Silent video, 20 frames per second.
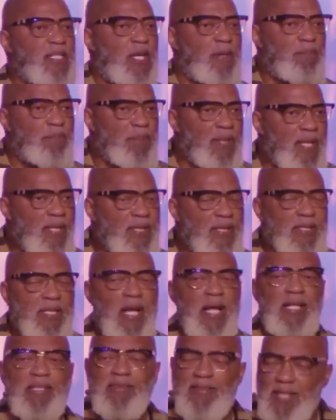is completed,
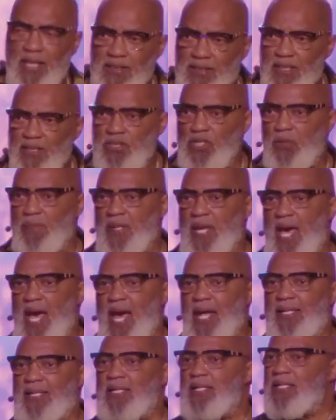nothing to be
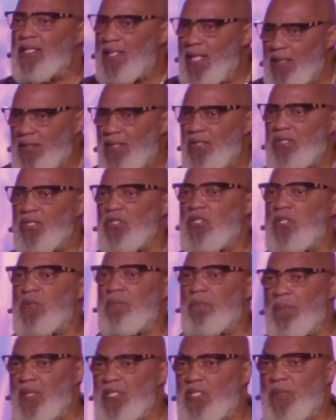added, nothing
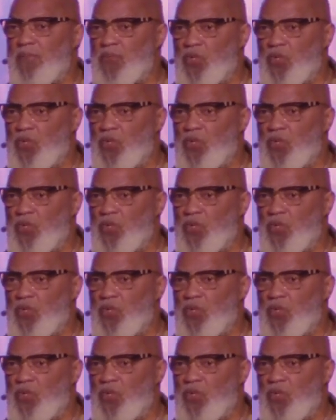to be